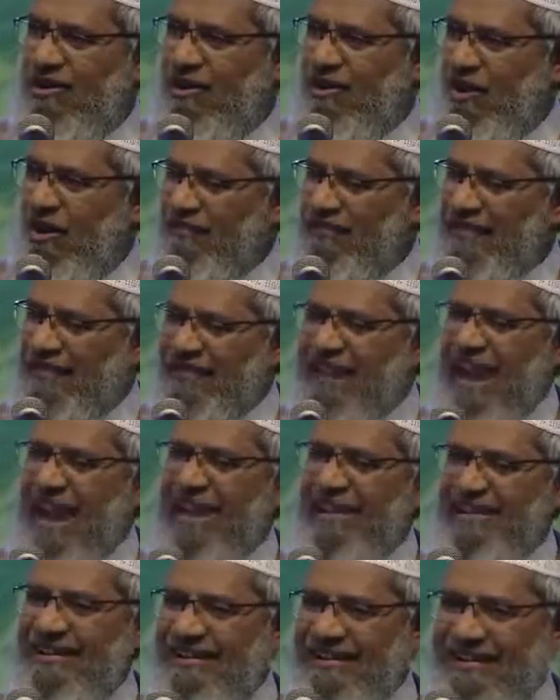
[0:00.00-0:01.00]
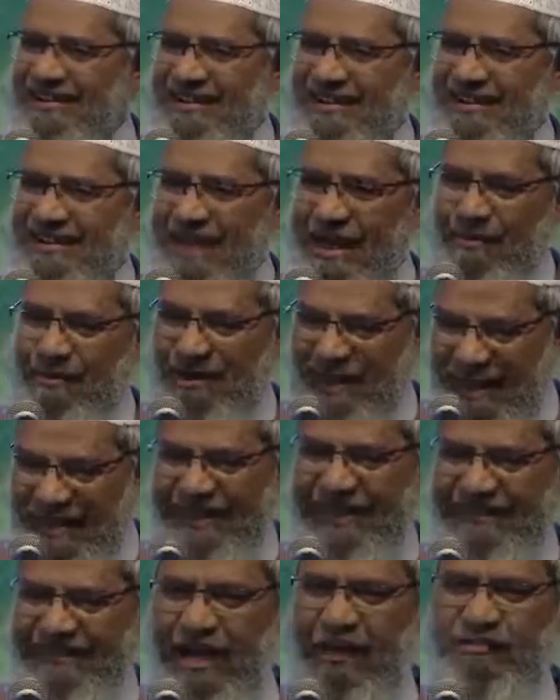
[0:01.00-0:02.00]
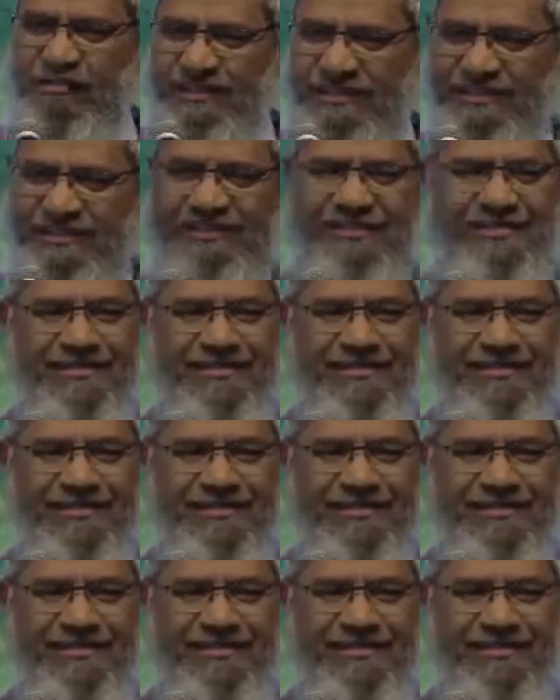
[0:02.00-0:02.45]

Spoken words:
on the stand, about 100,000.